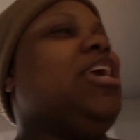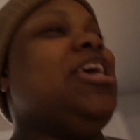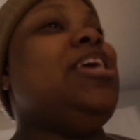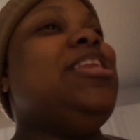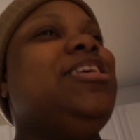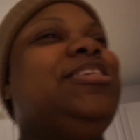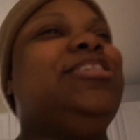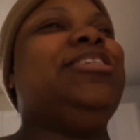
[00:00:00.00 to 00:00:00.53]
It
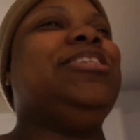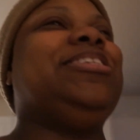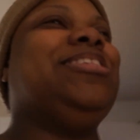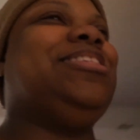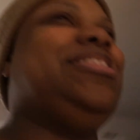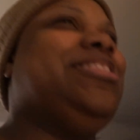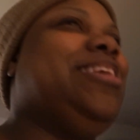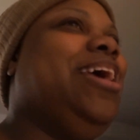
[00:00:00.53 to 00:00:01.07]
is just
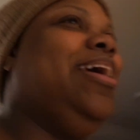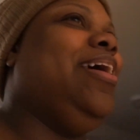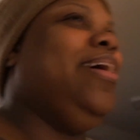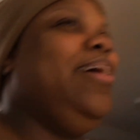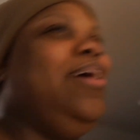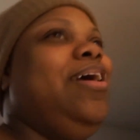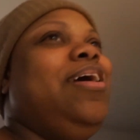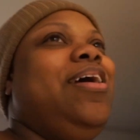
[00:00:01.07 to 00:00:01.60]

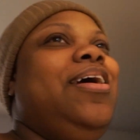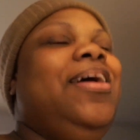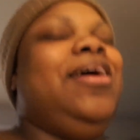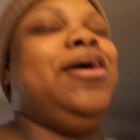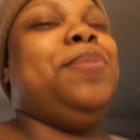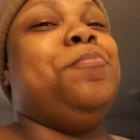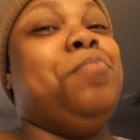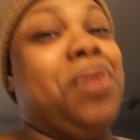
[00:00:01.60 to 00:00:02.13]

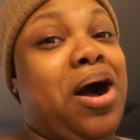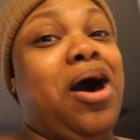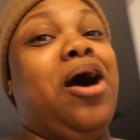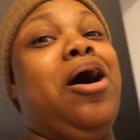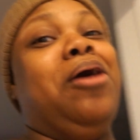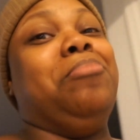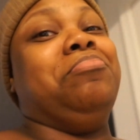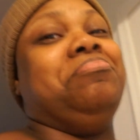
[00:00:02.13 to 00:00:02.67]

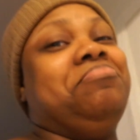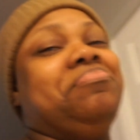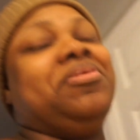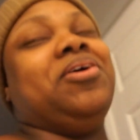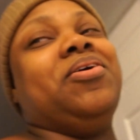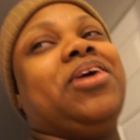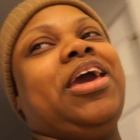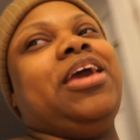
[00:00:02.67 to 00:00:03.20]
bomb.
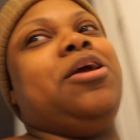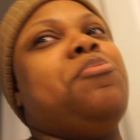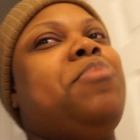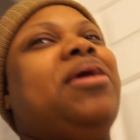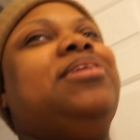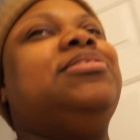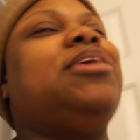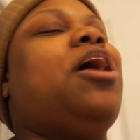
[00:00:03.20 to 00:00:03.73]
Okay, it
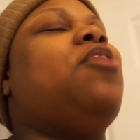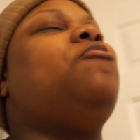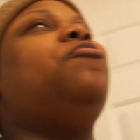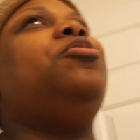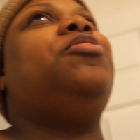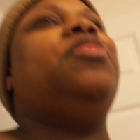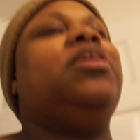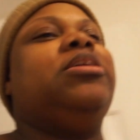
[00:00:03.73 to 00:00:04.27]
makes
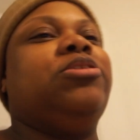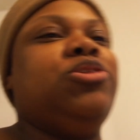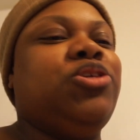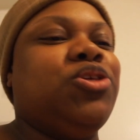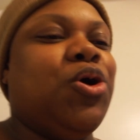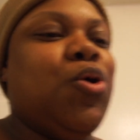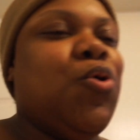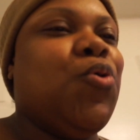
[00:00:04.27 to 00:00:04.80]
everything
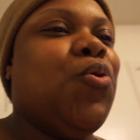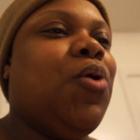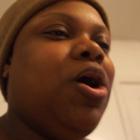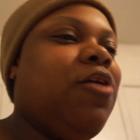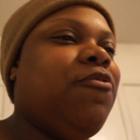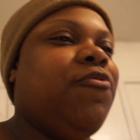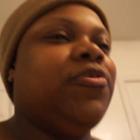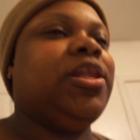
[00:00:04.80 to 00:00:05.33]
so
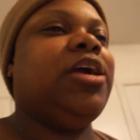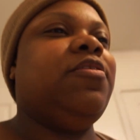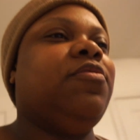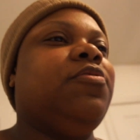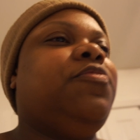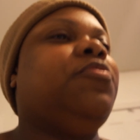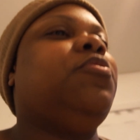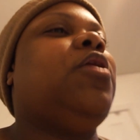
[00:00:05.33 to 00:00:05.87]

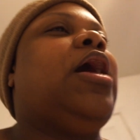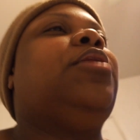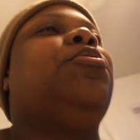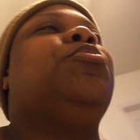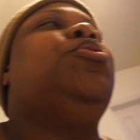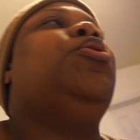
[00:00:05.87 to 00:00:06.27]
flavorful. I don't